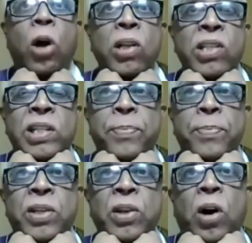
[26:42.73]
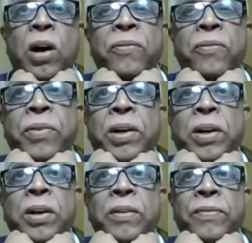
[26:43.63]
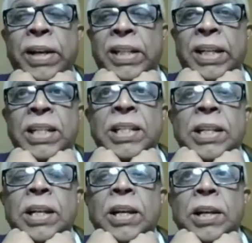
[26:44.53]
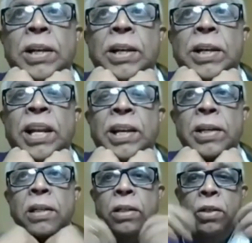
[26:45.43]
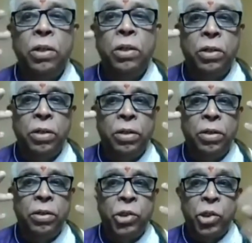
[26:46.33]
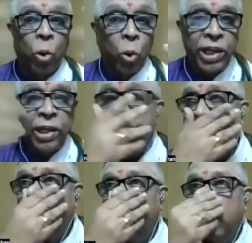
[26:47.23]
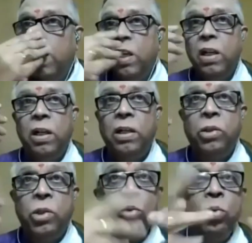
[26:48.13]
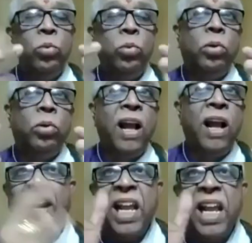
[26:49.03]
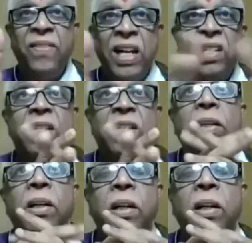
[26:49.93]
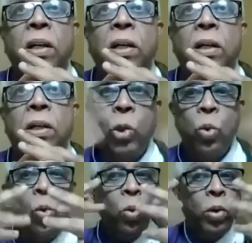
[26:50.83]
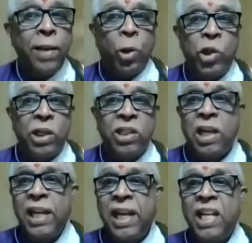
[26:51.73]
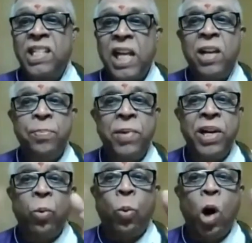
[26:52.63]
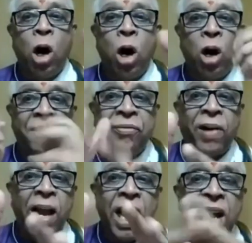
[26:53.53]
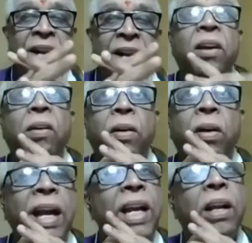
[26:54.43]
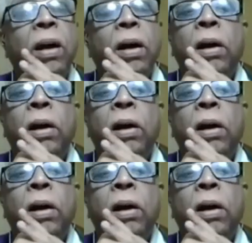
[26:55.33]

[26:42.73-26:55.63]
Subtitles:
concepts of Vedas in a story through everyday events, through emotions like excitement, war, fight, right?